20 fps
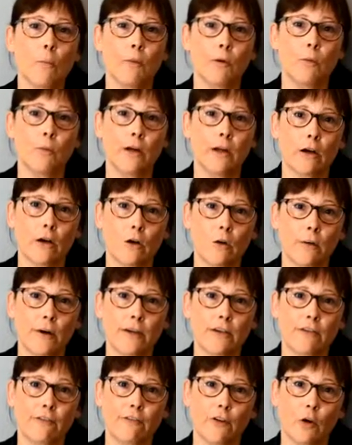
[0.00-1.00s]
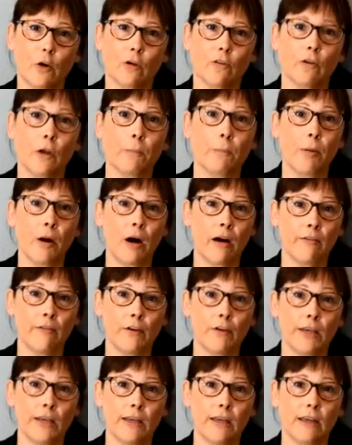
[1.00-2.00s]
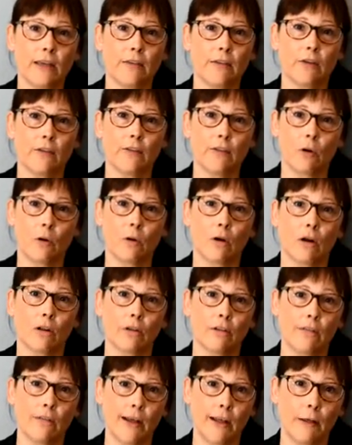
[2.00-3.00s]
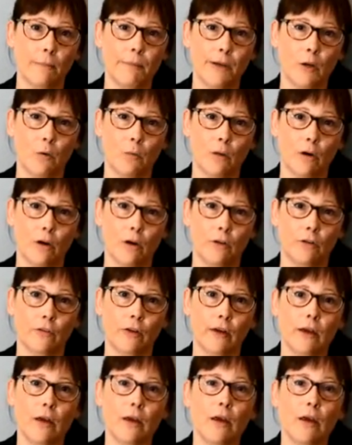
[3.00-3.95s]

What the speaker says: But we are going to focus on poverty in the so-called developing world,